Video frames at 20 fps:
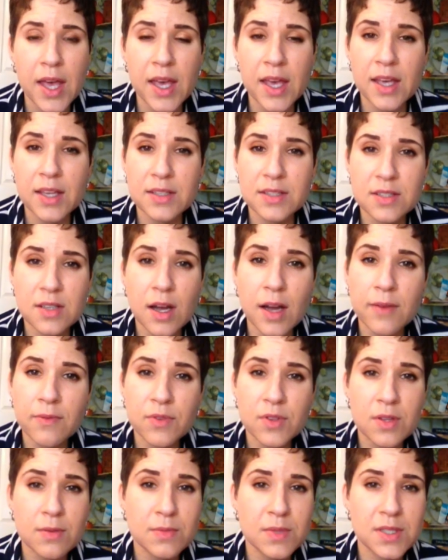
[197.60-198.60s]
it's time
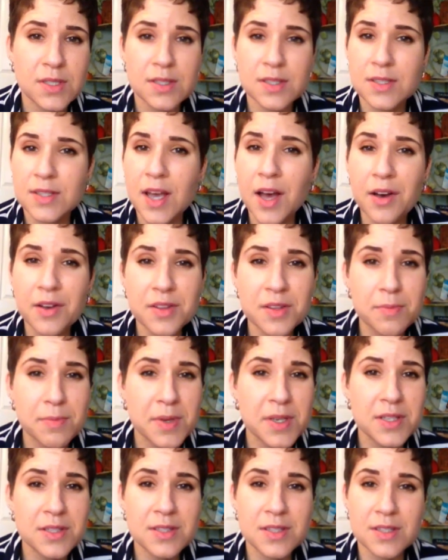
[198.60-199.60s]
for them to sell the
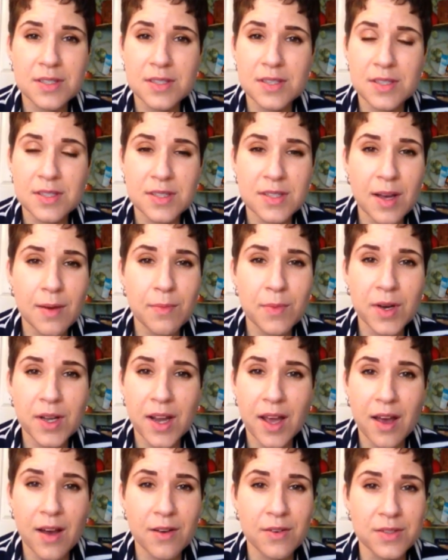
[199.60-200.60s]
business to someone
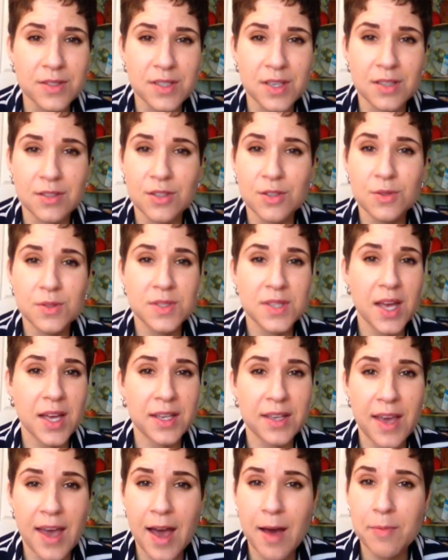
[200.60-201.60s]
else and use that
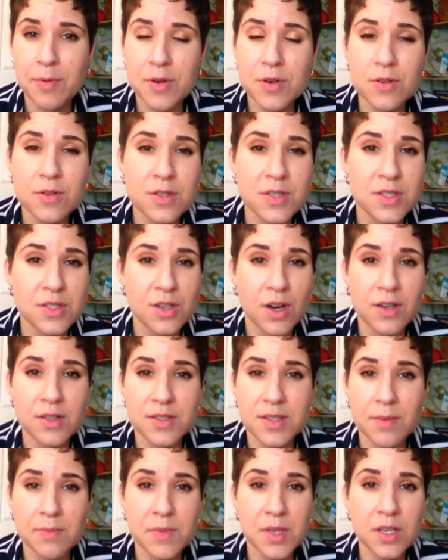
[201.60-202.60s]
capital to start
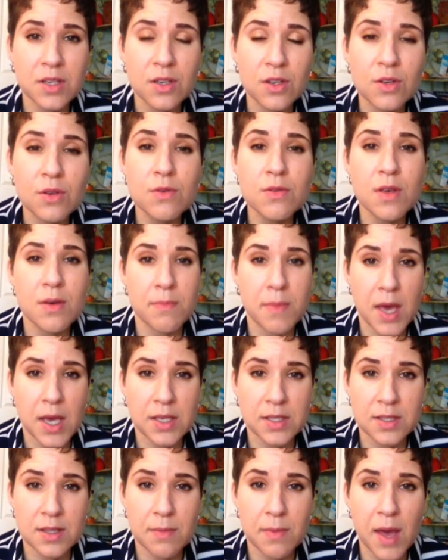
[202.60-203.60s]
something new that
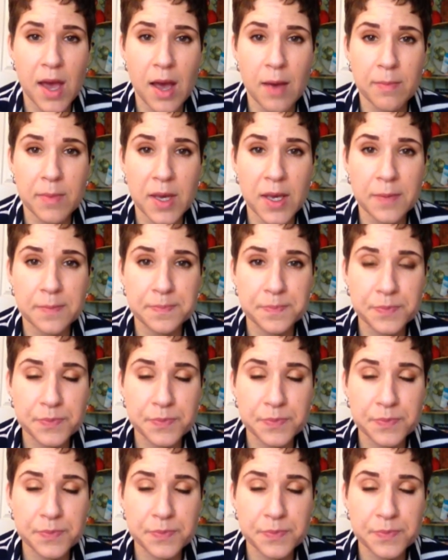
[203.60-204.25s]
makes them happy.